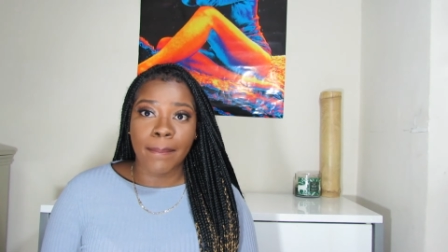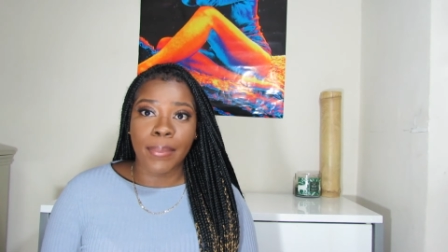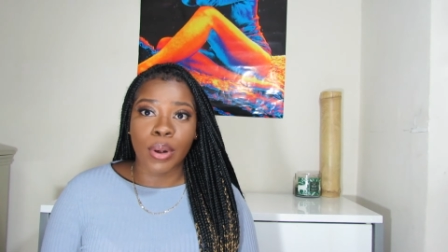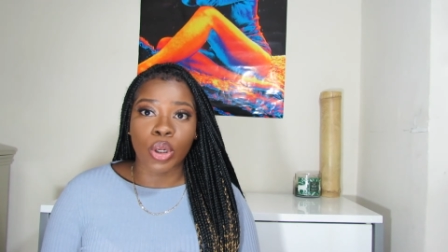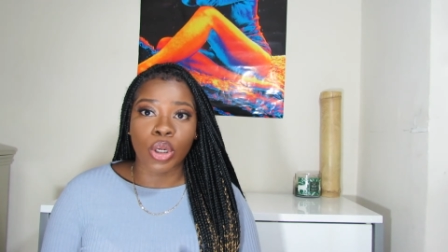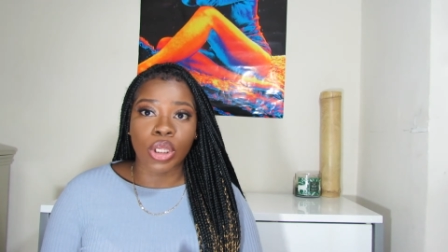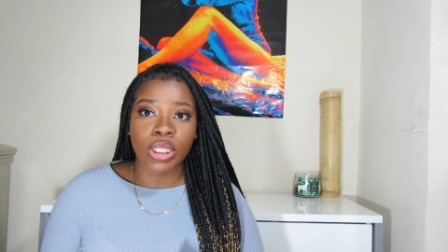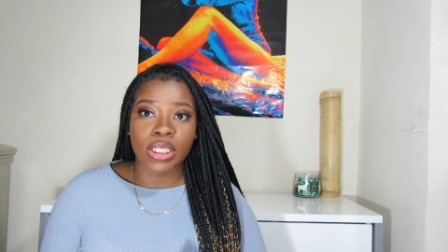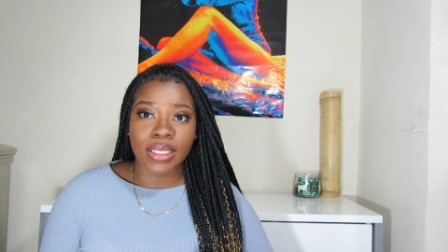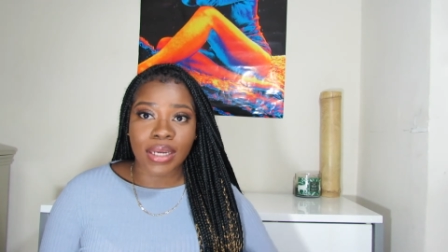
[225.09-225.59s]

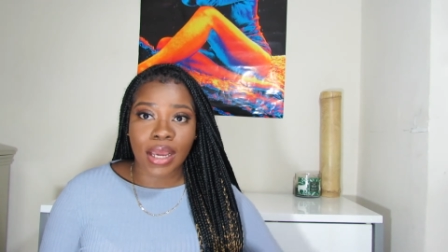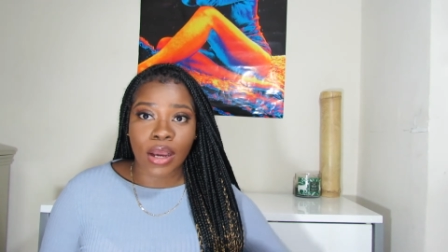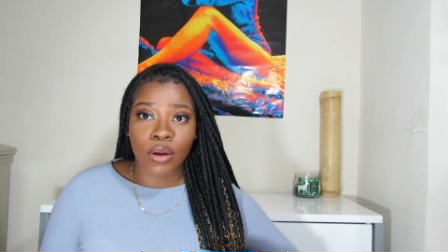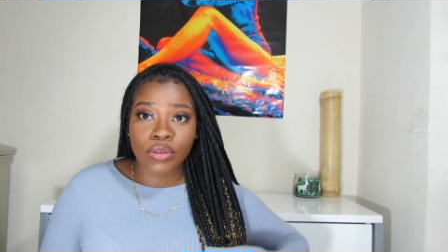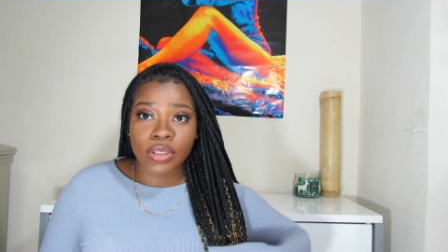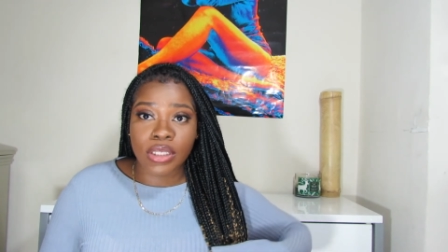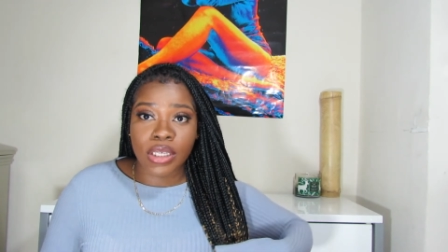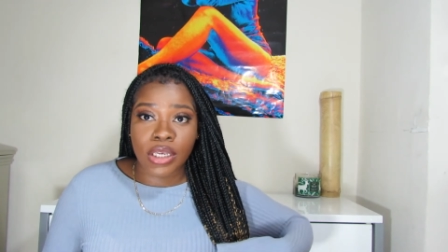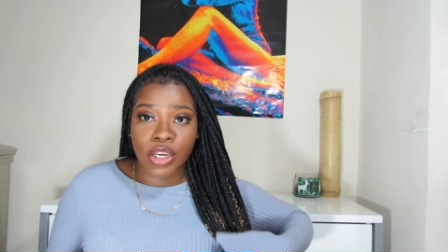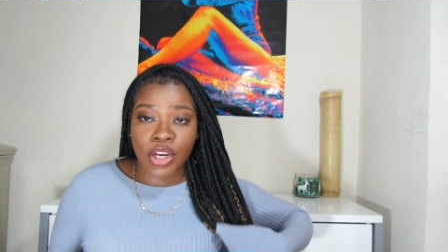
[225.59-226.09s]
pulling
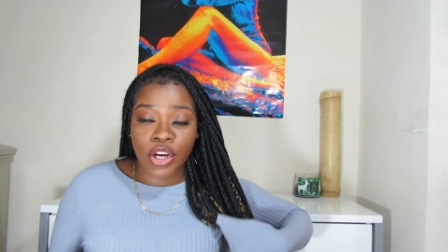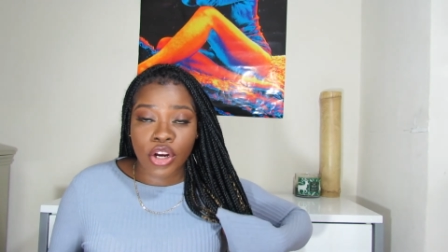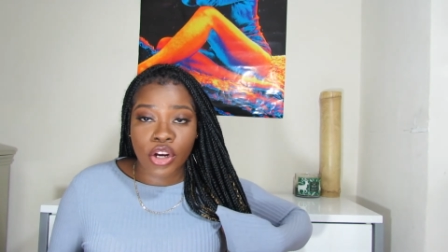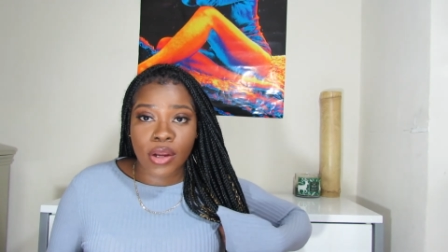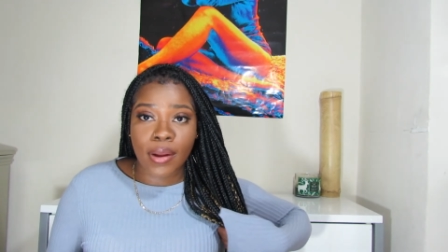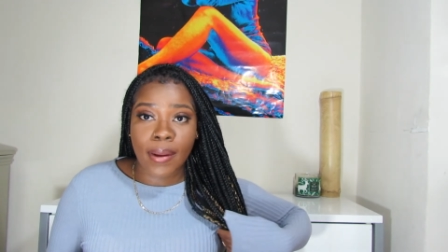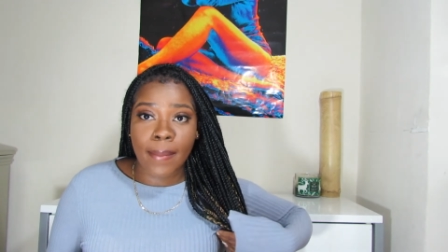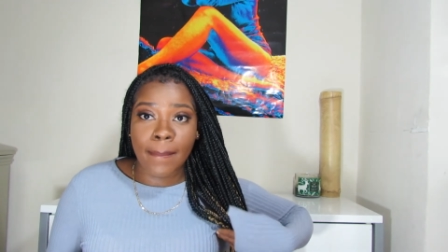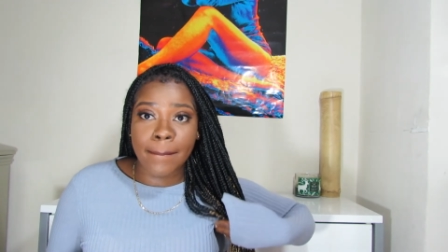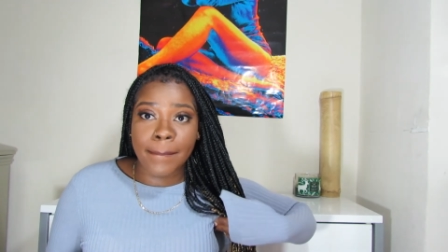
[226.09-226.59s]
out the hair
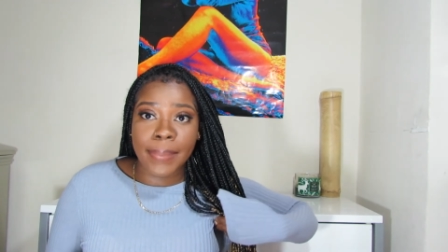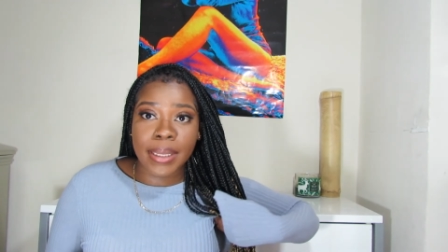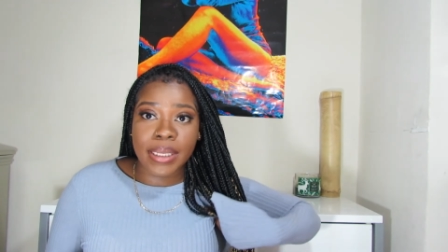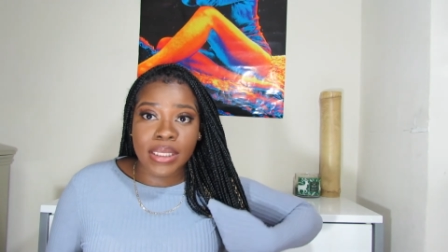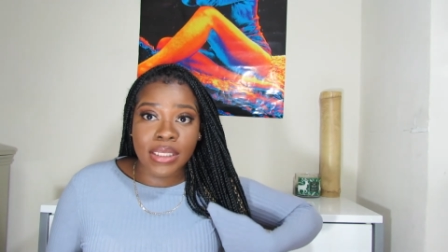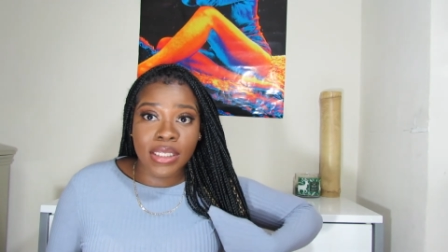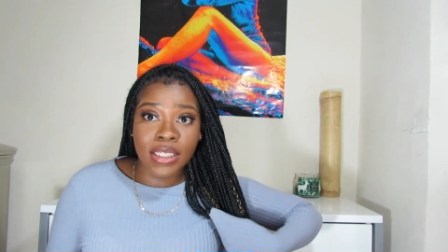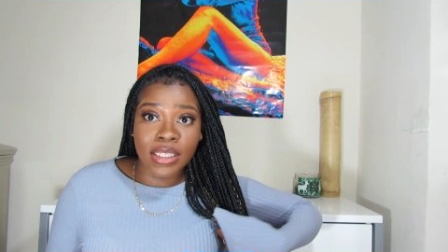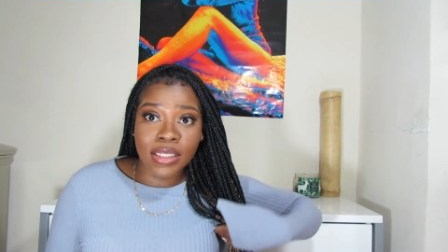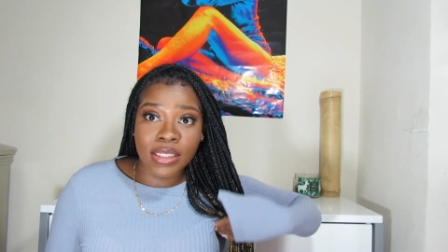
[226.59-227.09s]

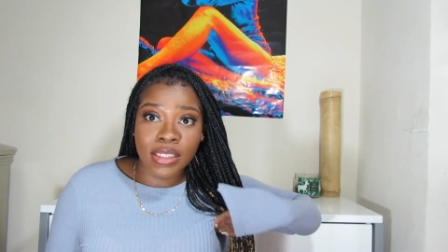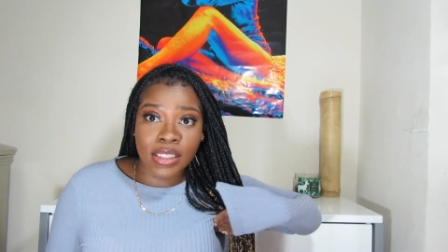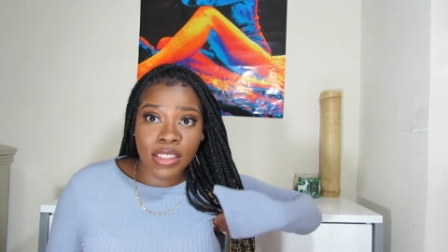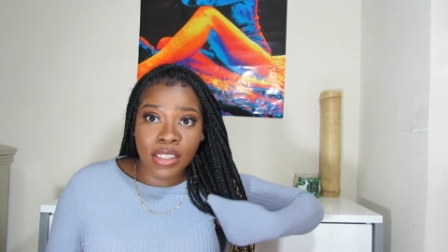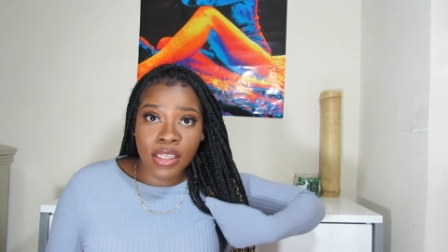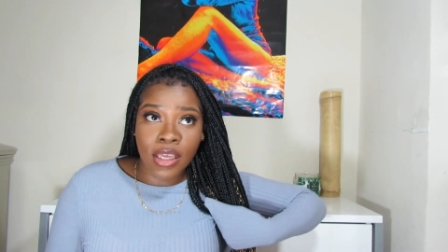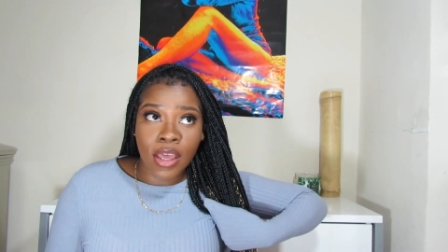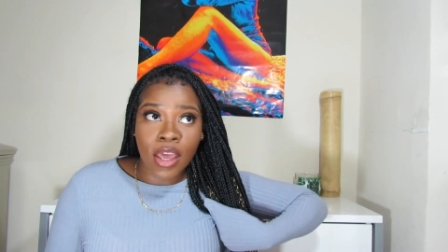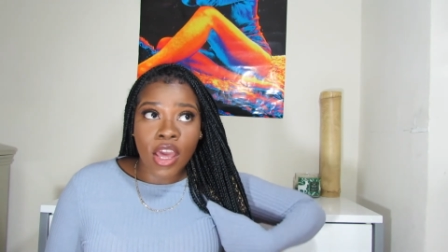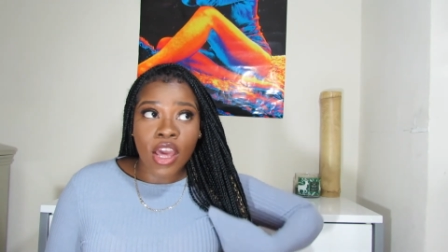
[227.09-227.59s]
completely.